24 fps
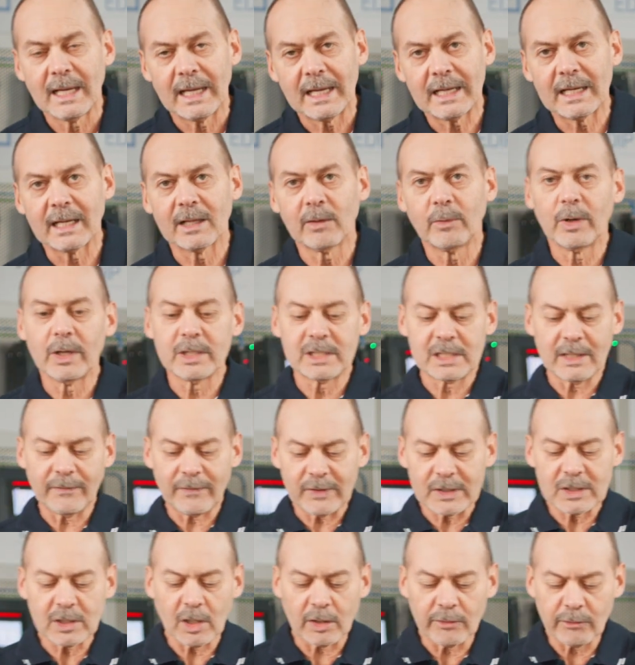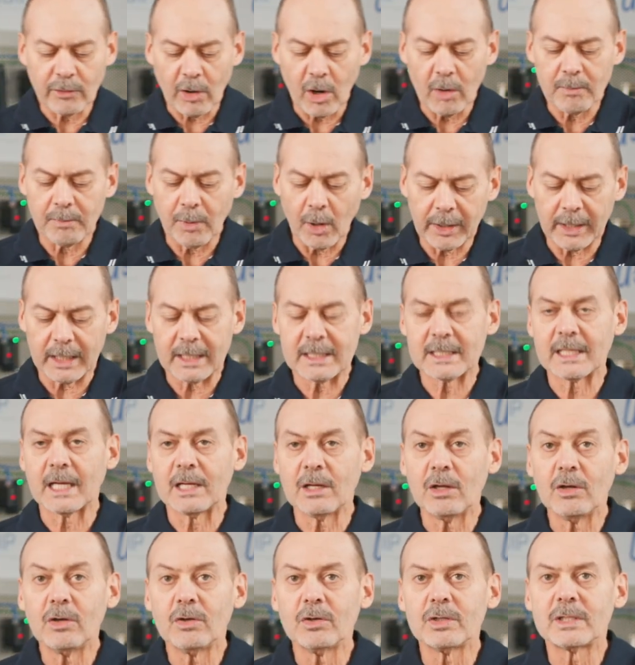In other words, if it's on robotics
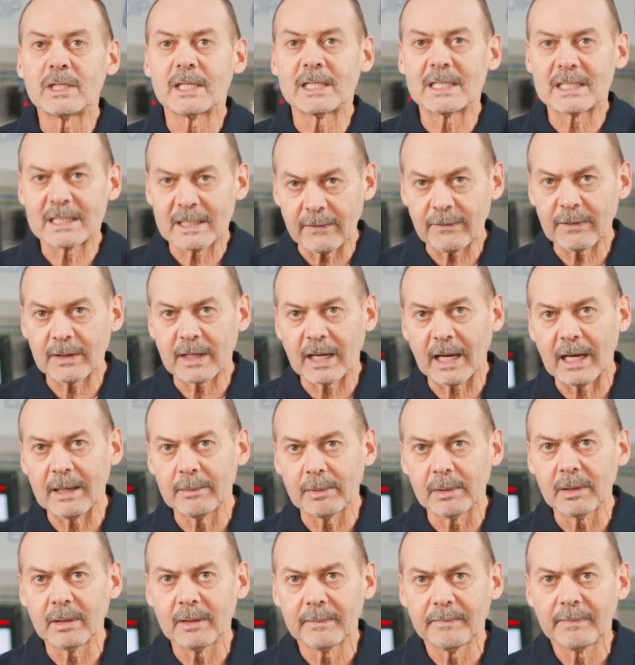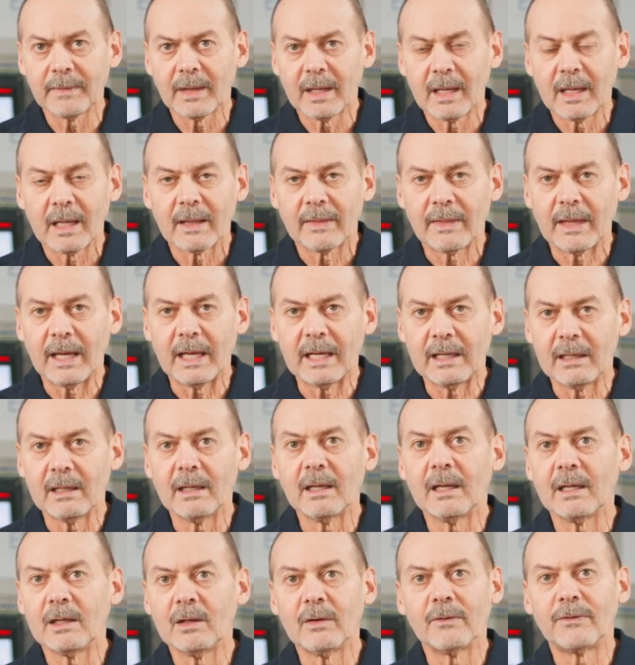and you use a stiff cable,
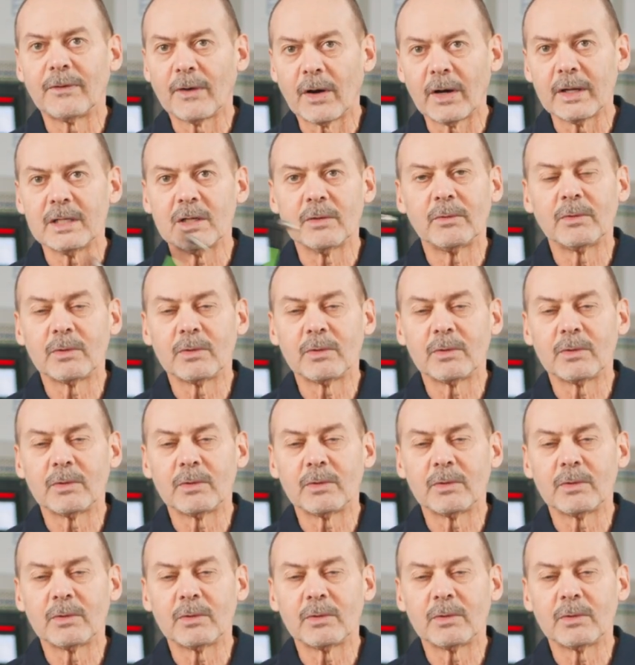then you'll find